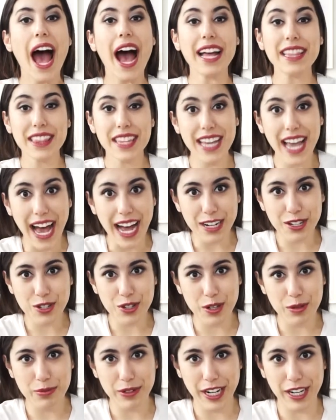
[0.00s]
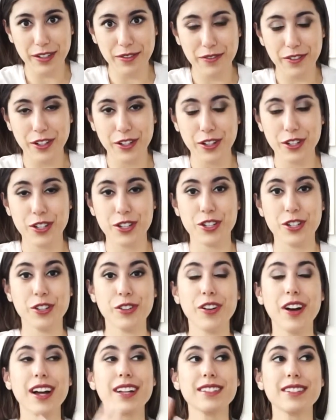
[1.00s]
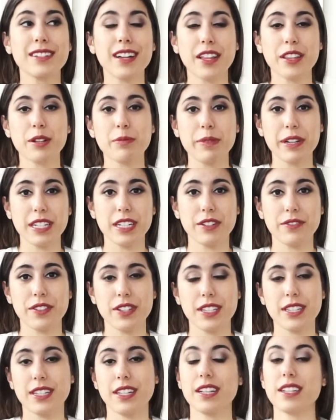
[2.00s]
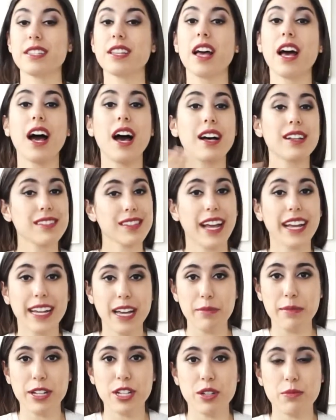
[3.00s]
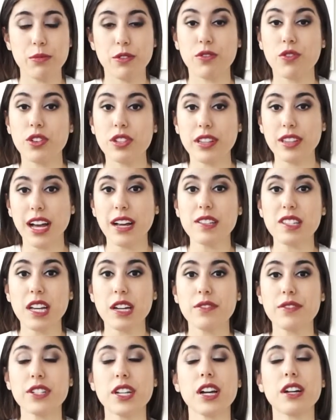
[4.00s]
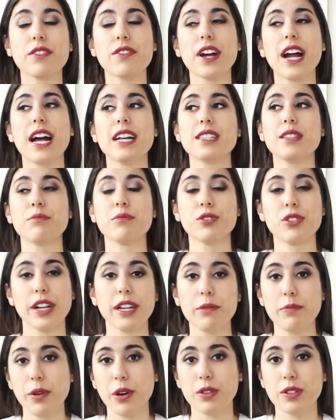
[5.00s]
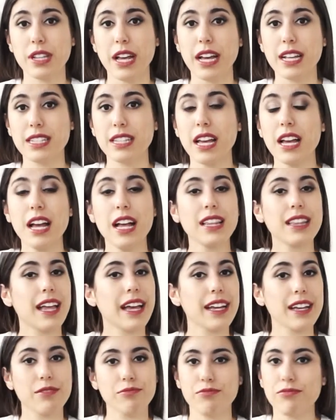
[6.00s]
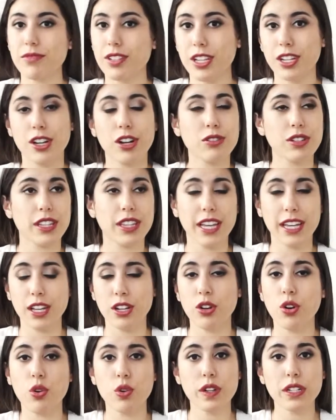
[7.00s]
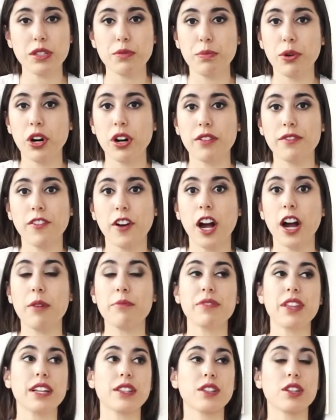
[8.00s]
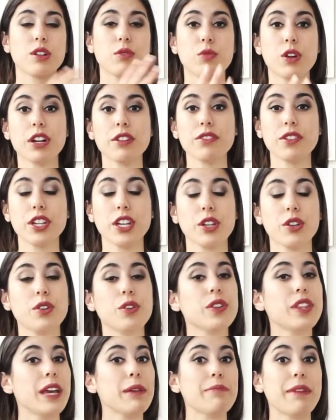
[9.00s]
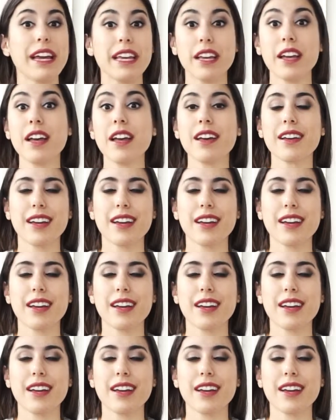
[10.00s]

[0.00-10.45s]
At the actual brand photo shoot, another big difference is, like I mentioned before, the lifestyle photographer has some great poses, like, you know, that they can always pull from, that's gonna work for you. They might